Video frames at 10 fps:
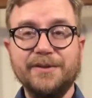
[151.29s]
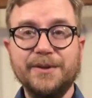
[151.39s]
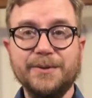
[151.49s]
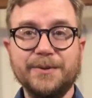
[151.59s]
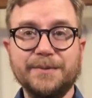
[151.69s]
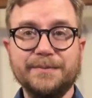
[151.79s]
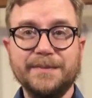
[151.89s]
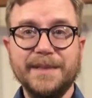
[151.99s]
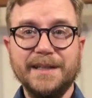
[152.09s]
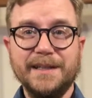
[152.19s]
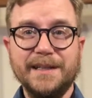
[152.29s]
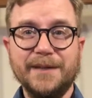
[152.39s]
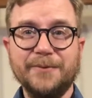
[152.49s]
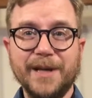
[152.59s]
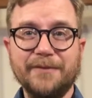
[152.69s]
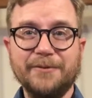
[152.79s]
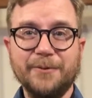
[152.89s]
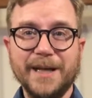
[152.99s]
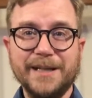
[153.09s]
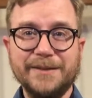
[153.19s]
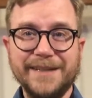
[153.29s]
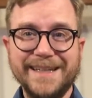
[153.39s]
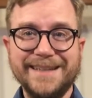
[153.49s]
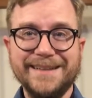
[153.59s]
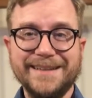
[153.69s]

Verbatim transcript: you in whatever way you need.